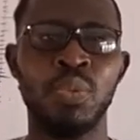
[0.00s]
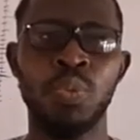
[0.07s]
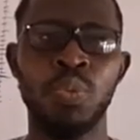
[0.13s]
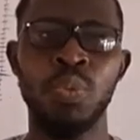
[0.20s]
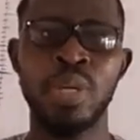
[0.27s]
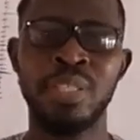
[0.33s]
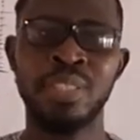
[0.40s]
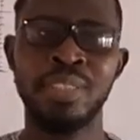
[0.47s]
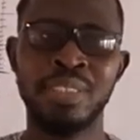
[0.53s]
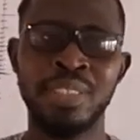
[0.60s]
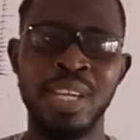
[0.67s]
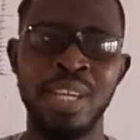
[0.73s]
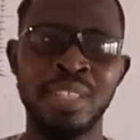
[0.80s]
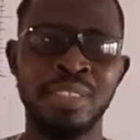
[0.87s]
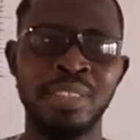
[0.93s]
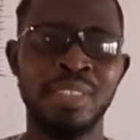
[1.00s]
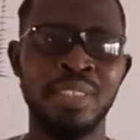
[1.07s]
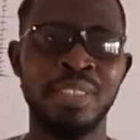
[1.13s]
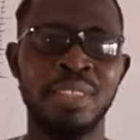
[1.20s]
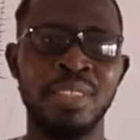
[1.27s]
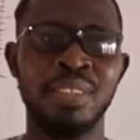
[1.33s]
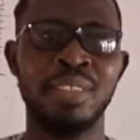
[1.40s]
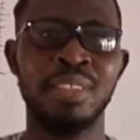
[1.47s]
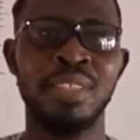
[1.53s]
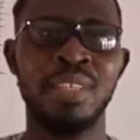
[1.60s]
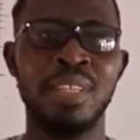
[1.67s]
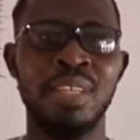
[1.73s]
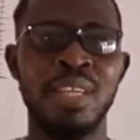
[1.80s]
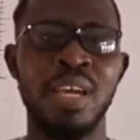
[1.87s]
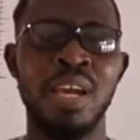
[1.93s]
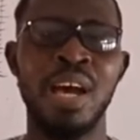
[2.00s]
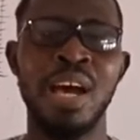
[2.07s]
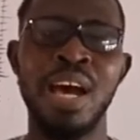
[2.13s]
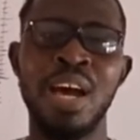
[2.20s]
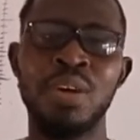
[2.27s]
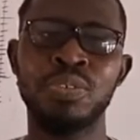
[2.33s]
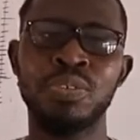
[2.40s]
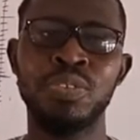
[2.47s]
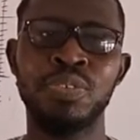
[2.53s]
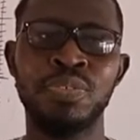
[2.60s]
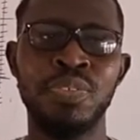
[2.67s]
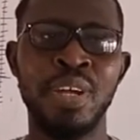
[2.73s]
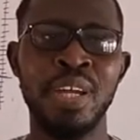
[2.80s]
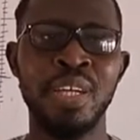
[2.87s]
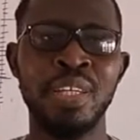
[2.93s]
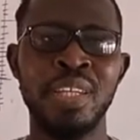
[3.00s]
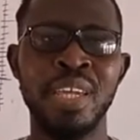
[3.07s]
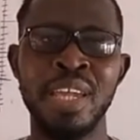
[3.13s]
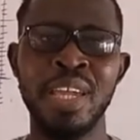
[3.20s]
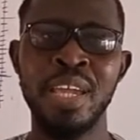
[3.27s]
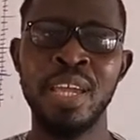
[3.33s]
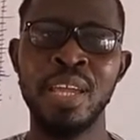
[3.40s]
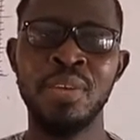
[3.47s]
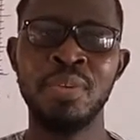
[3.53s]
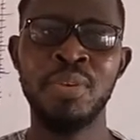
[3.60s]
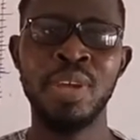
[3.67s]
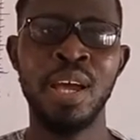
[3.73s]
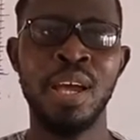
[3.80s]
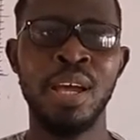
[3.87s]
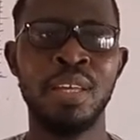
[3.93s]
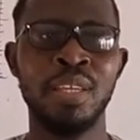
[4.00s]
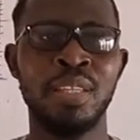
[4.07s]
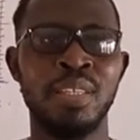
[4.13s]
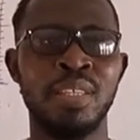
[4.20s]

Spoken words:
we were discussing how to find the area